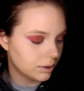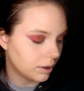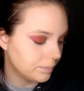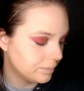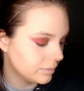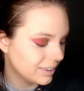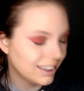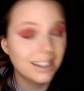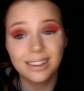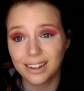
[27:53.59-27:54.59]
So,
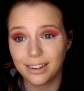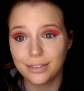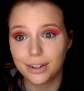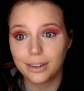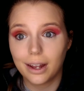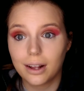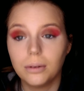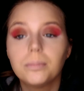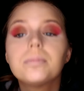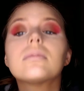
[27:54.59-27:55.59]
I figured that out.